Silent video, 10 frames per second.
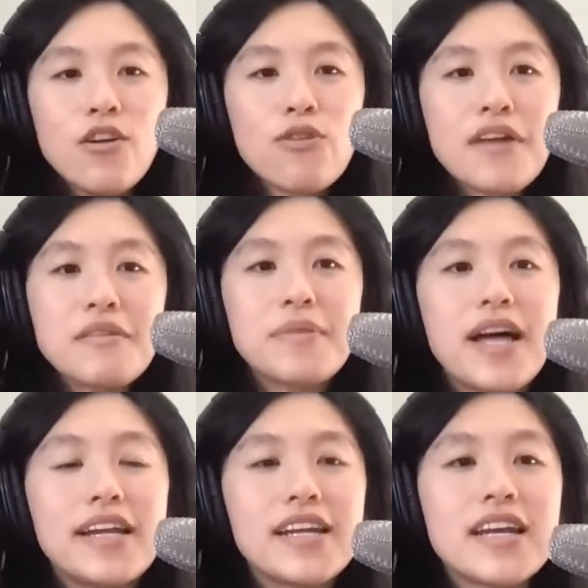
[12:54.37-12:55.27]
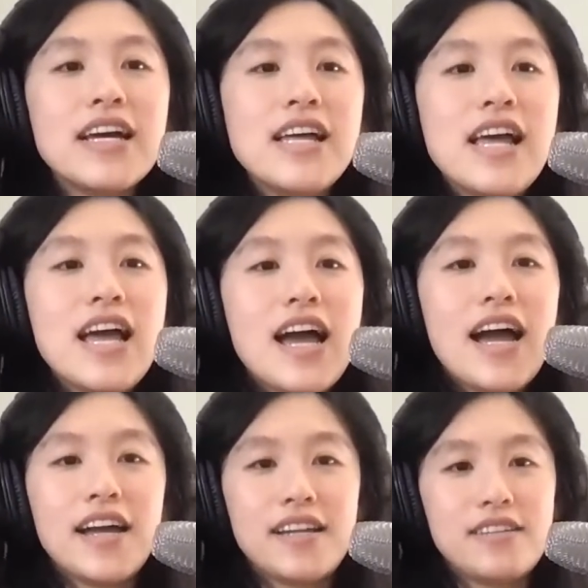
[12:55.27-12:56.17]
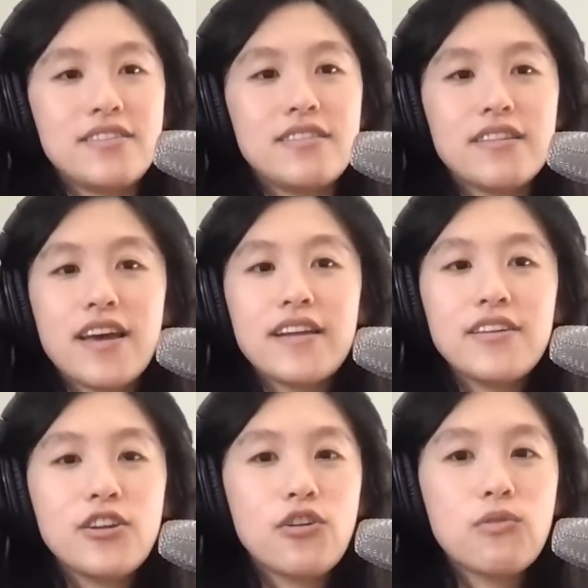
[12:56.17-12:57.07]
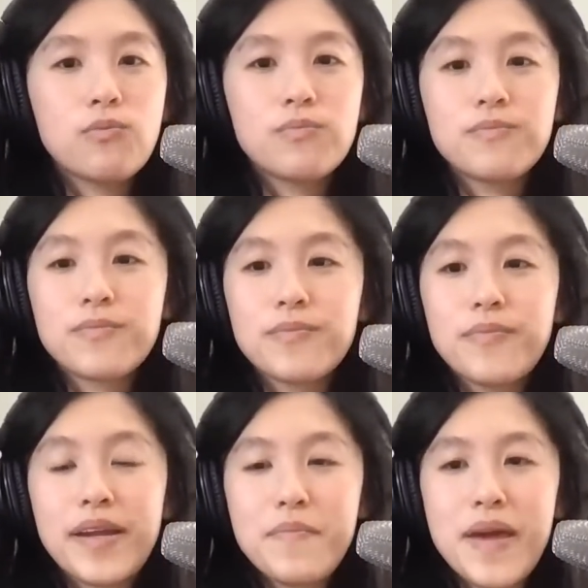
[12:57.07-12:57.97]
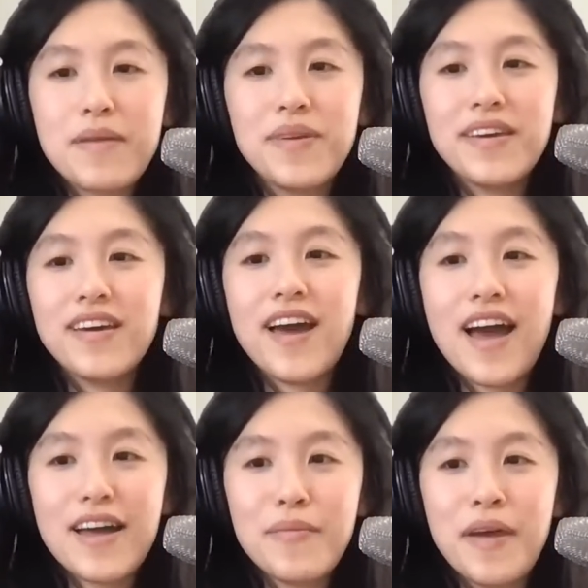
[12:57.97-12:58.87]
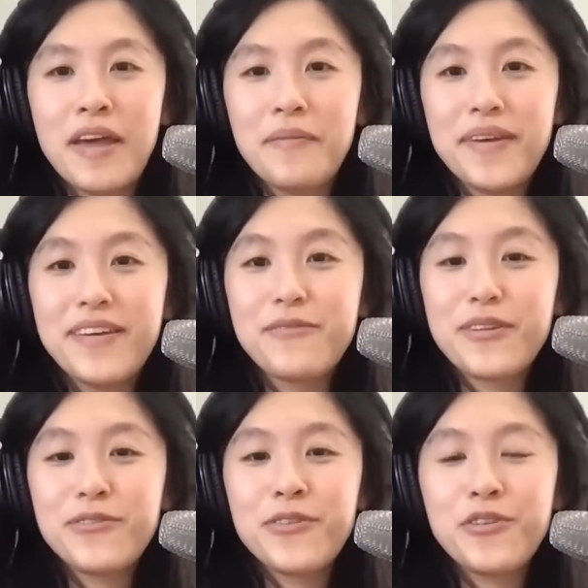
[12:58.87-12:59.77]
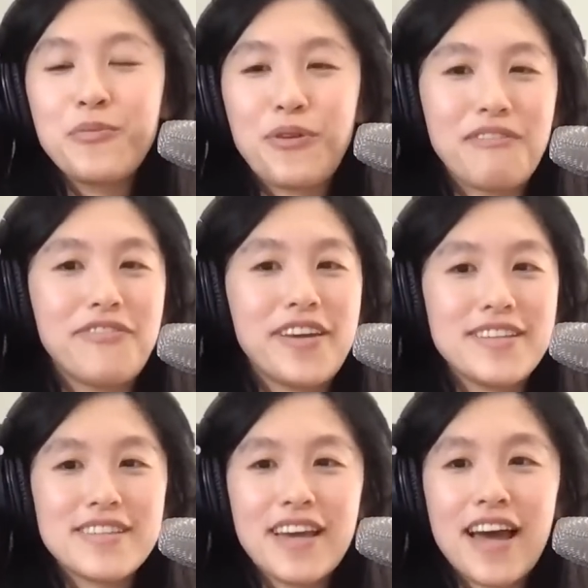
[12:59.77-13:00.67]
around the planet. And then, you know, made a baby, had a baby, went through the newborn phase,